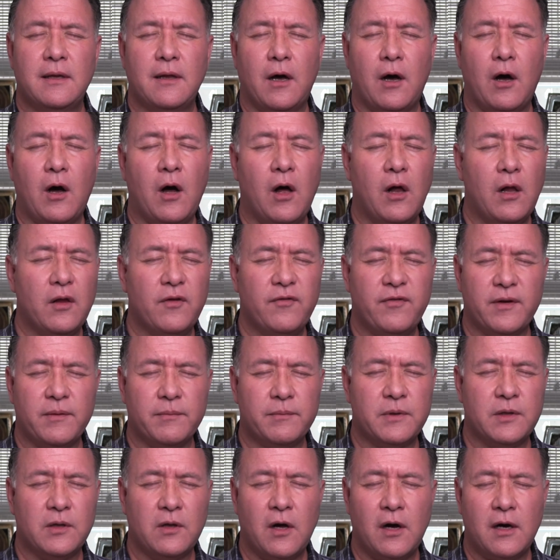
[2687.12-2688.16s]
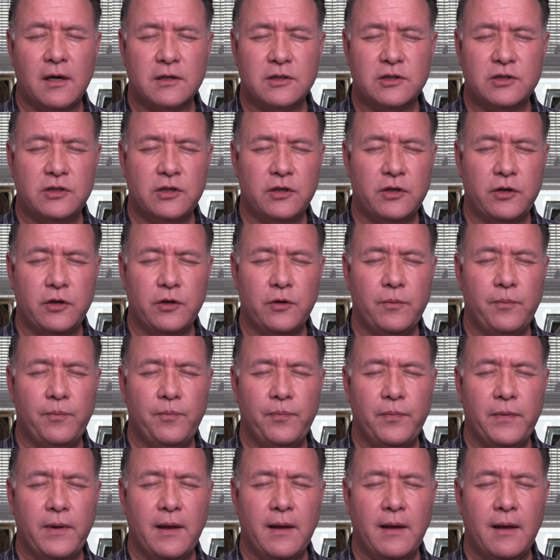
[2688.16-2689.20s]
all of it belongs to you.
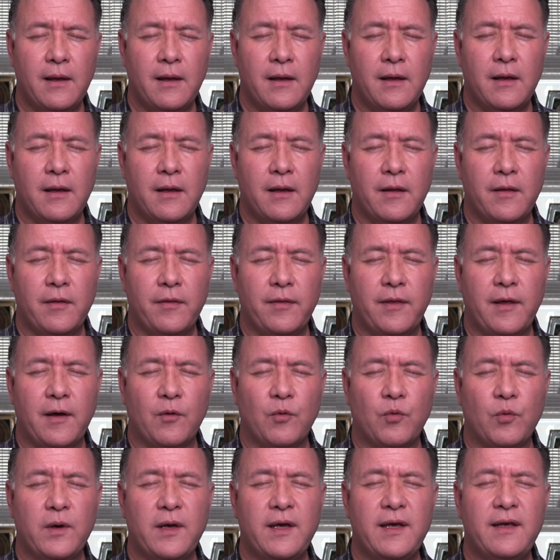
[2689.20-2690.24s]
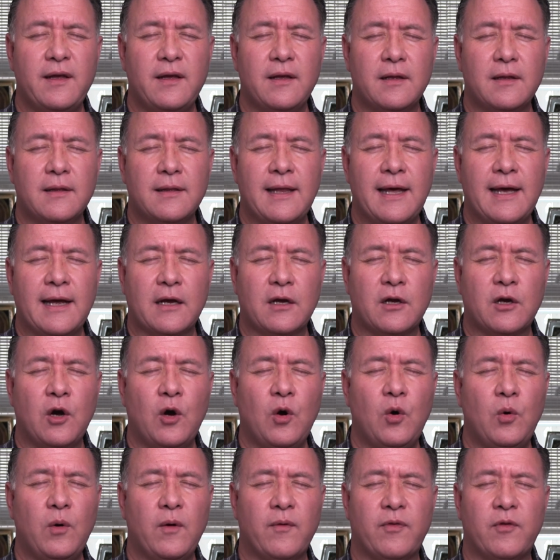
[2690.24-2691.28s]
That we let
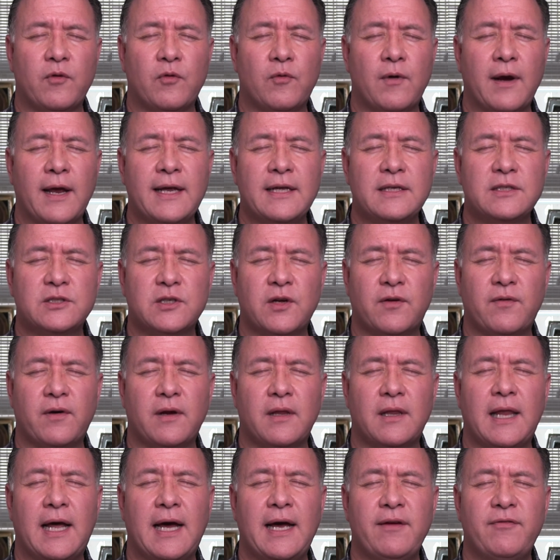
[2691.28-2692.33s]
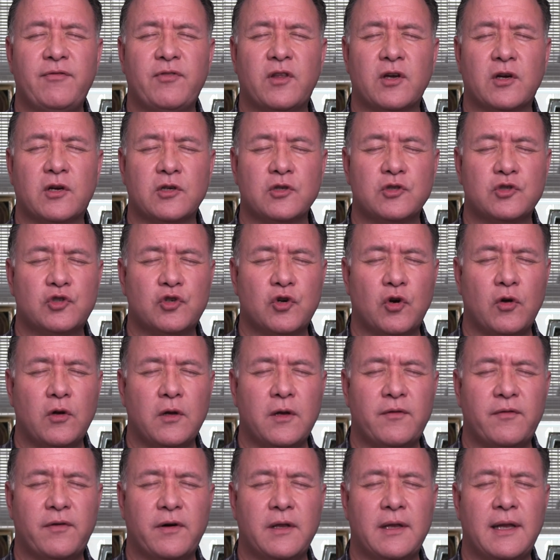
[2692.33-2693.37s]
go of the reins of our life, the control
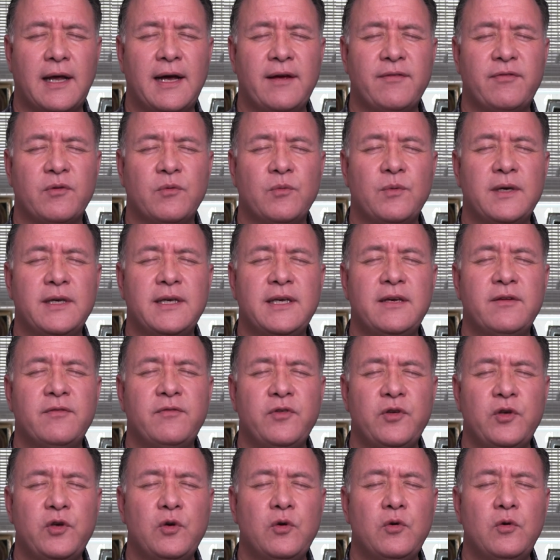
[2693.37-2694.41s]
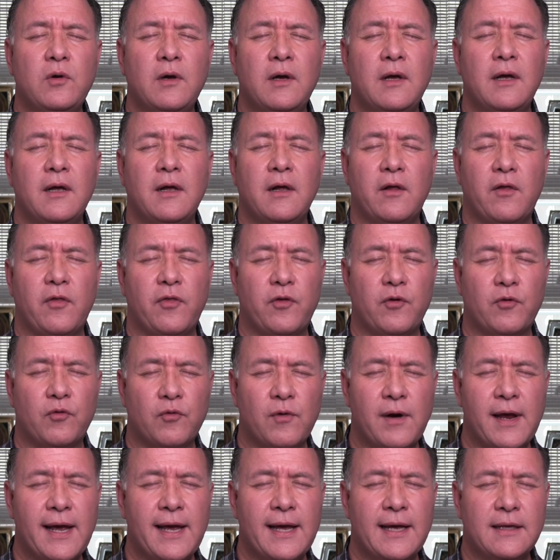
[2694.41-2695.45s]
of our life, and we give you the
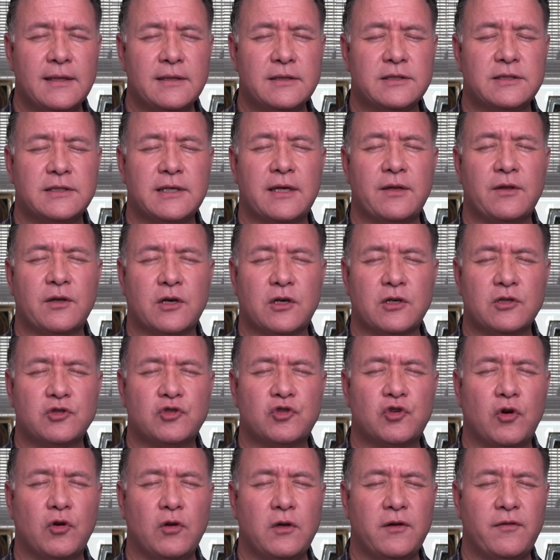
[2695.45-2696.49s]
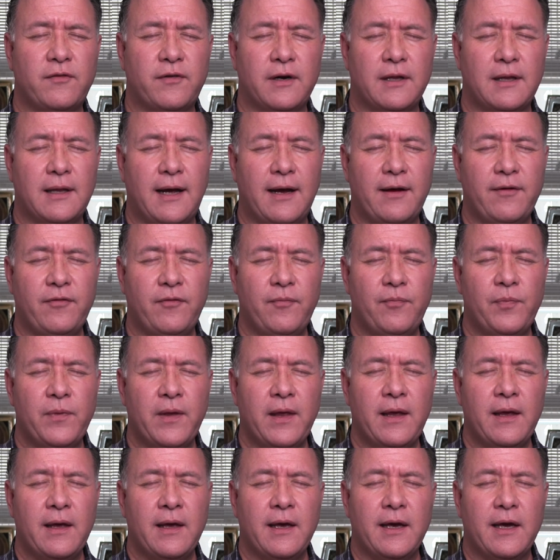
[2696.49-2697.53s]
reins and the control of our life.
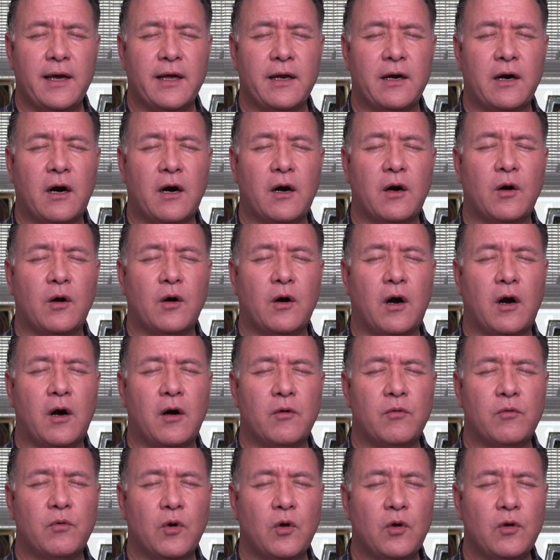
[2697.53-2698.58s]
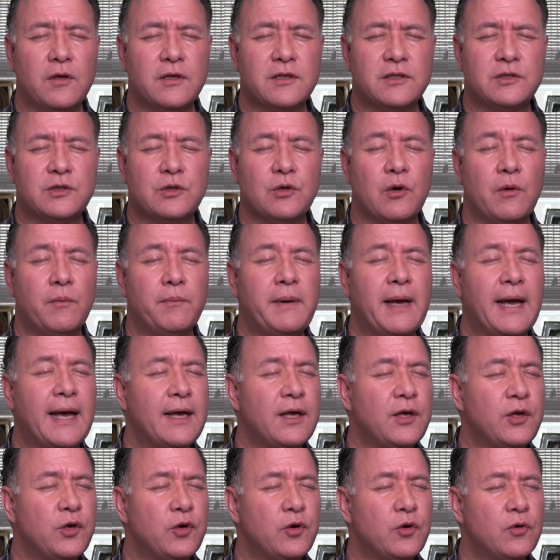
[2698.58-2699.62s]
And our, our role is to obey
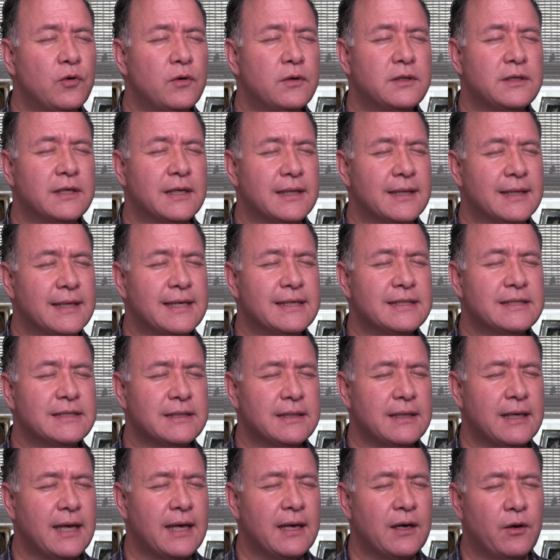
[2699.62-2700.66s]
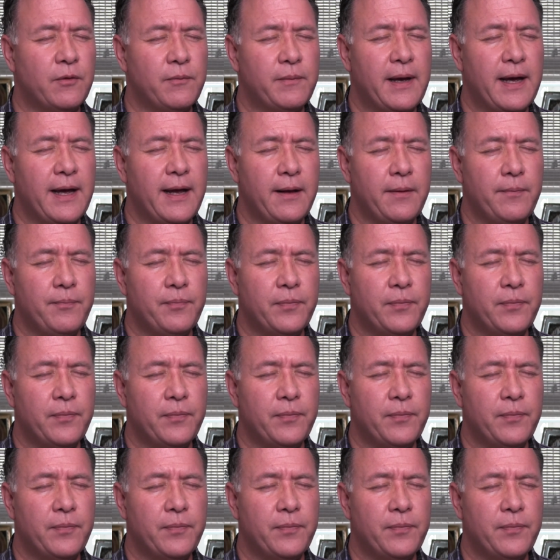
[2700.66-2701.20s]
you, to listen and obey.